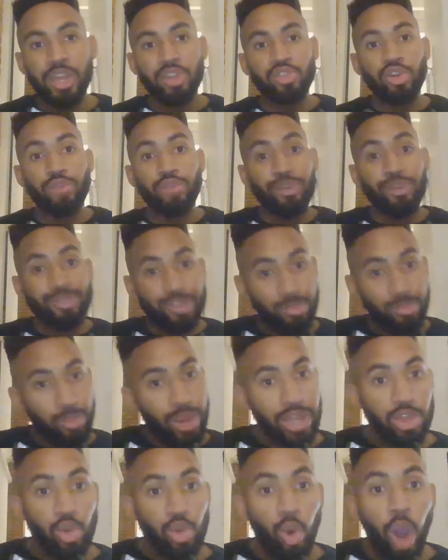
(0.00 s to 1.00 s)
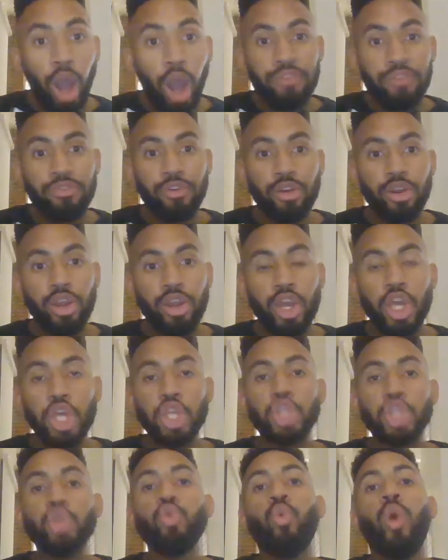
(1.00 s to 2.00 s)
So if it's a brand new offer,
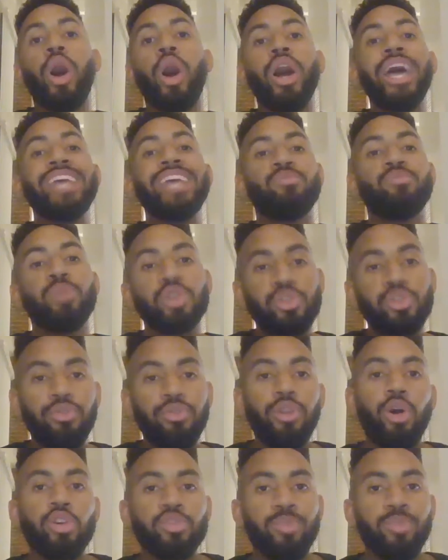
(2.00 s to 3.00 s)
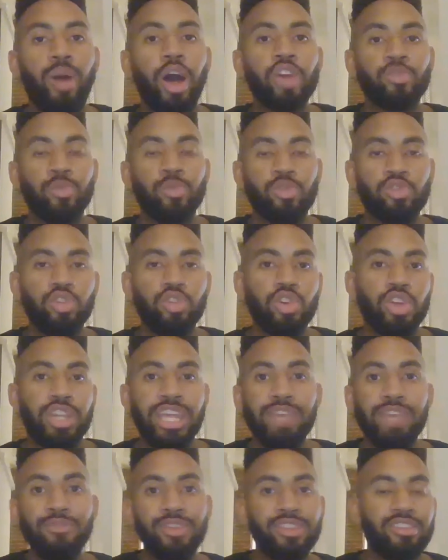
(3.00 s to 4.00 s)
you want as much flow as possible so you can
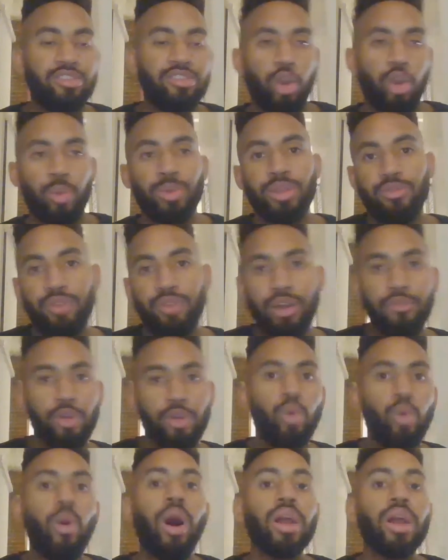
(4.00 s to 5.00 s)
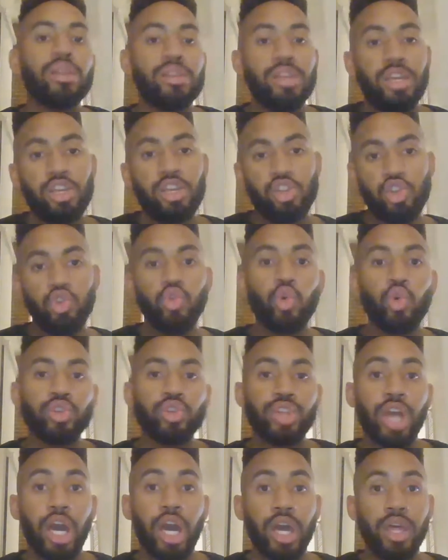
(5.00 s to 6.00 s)
even determine if you have a quality issue or
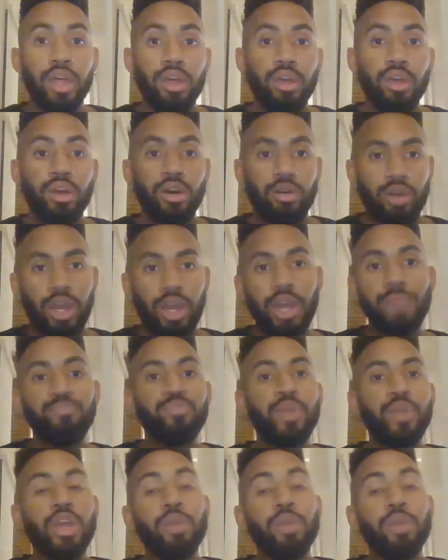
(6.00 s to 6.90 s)
not, okay?